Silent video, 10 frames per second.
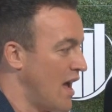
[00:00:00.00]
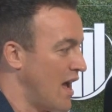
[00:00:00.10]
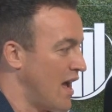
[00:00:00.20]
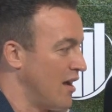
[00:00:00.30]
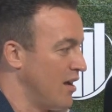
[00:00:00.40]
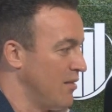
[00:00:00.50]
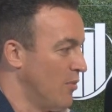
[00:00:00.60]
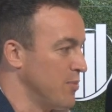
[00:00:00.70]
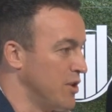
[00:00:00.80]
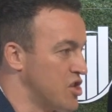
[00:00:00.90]
Uh, it
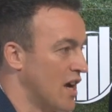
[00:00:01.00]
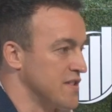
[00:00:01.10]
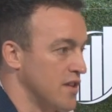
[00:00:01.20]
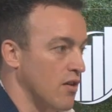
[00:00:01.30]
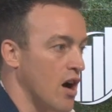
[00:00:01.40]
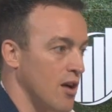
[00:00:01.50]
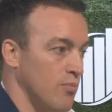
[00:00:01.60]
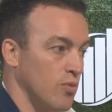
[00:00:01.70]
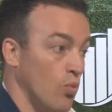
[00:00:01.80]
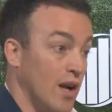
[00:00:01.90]
might be chancing our
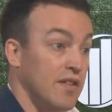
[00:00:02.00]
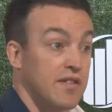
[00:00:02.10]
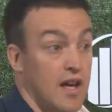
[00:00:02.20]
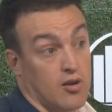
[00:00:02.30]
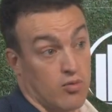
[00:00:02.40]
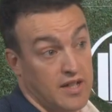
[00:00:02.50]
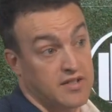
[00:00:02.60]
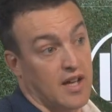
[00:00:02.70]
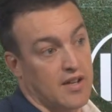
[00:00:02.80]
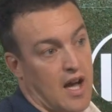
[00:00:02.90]
arm, but willing to take a
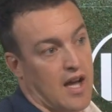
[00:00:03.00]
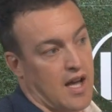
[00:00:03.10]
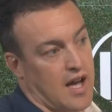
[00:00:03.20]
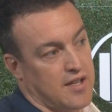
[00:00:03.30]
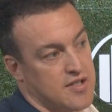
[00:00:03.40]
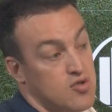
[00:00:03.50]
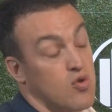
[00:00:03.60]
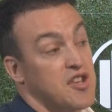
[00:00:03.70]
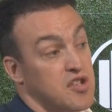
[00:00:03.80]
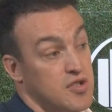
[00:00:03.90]
risk and, and, and,
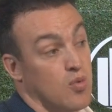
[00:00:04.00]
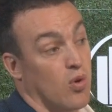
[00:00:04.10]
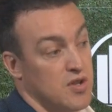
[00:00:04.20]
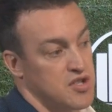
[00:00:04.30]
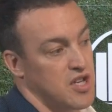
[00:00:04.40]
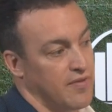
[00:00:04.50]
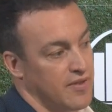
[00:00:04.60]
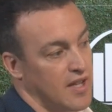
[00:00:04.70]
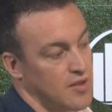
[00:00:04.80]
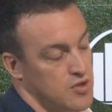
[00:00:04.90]
stretching towards
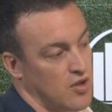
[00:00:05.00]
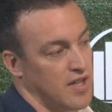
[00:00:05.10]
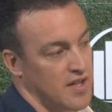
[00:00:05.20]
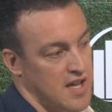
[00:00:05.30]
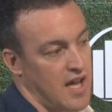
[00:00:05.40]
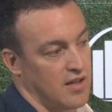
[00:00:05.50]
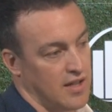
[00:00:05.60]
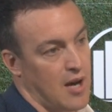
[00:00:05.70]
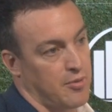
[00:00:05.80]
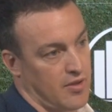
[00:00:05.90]
achieving things, which I think is a
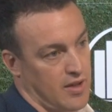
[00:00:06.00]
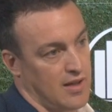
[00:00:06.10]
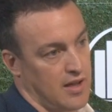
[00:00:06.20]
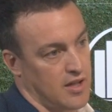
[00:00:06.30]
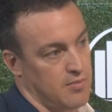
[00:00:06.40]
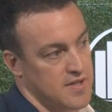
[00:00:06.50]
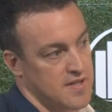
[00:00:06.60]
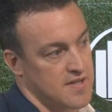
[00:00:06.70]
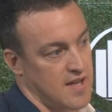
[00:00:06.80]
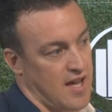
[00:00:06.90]
healthy appetite in leading a
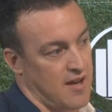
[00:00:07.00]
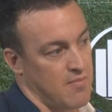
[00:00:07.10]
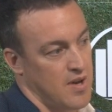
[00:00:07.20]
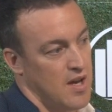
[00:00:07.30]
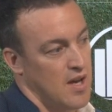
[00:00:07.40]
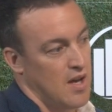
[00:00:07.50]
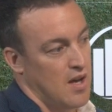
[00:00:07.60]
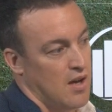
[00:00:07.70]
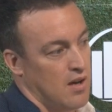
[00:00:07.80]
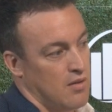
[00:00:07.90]
business. Um,
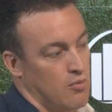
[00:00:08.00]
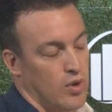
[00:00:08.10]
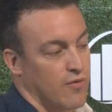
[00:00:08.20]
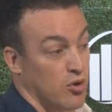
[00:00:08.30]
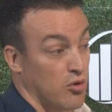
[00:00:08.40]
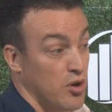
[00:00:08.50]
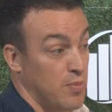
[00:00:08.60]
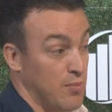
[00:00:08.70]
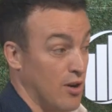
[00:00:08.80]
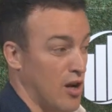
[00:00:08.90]
we've
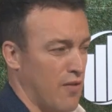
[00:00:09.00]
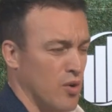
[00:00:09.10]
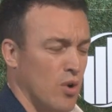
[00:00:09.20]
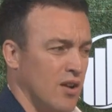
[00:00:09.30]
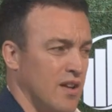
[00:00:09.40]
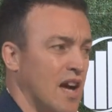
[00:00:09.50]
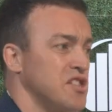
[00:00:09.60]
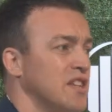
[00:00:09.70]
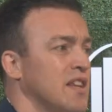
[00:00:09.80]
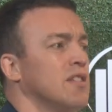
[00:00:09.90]
recruited people all over the world, and
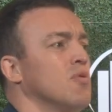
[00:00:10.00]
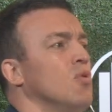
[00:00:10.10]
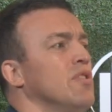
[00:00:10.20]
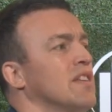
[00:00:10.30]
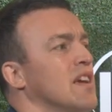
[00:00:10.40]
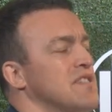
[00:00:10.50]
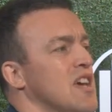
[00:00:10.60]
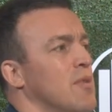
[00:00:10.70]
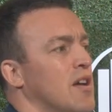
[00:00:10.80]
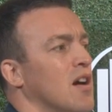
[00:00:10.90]
actually, the, the one thing they
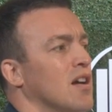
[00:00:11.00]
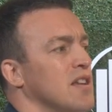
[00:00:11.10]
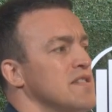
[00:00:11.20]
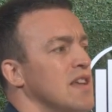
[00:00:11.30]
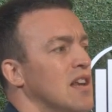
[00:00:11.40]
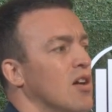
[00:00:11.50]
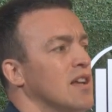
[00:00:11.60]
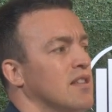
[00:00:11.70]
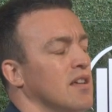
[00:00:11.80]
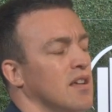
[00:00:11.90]
say about Ireland is they
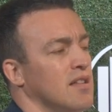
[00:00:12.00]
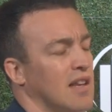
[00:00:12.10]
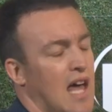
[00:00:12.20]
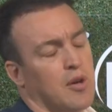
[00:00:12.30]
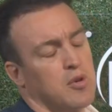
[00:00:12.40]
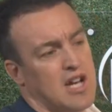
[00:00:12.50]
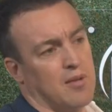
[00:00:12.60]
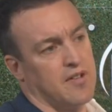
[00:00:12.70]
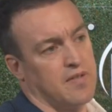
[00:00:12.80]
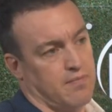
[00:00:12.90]
like the, the language
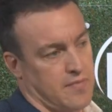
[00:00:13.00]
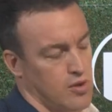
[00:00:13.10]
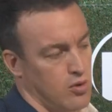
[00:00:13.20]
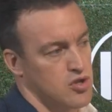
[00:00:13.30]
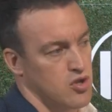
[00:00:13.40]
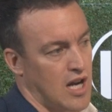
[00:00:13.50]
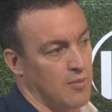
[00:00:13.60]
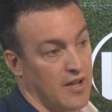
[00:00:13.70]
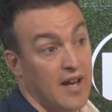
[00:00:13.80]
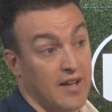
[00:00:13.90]
element, the culture
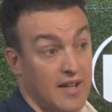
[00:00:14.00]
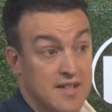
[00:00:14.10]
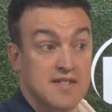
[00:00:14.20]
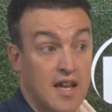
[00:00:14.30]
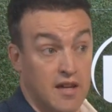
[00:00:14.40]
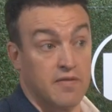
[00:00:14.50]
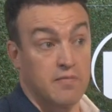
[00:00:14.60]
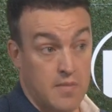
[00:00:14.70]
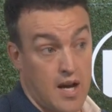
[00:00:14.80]
element, and I think it's safe.